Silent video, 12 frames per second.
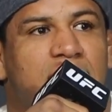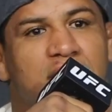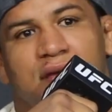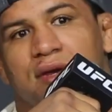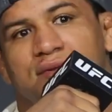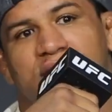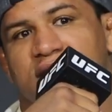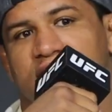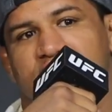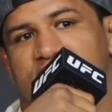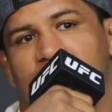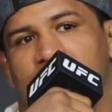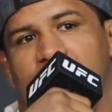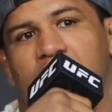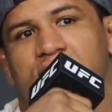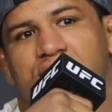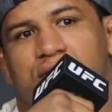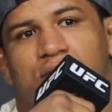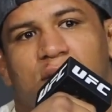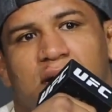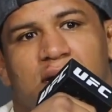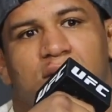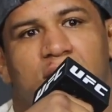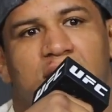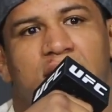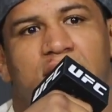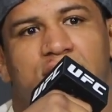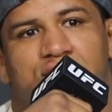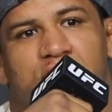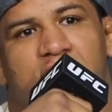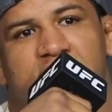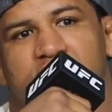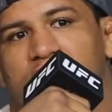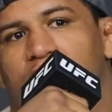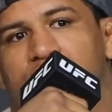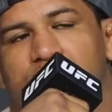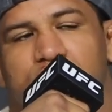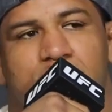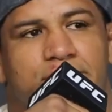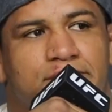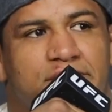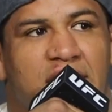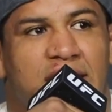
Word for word: Leon is not an altitude where, where Leon trains in London.